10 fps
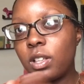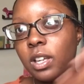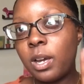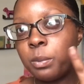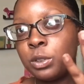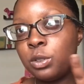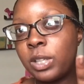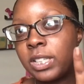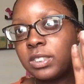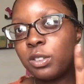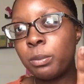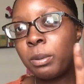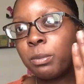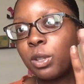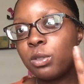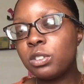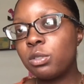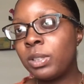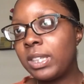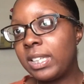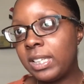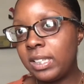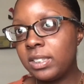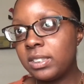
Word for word: I want you guys to remember those three things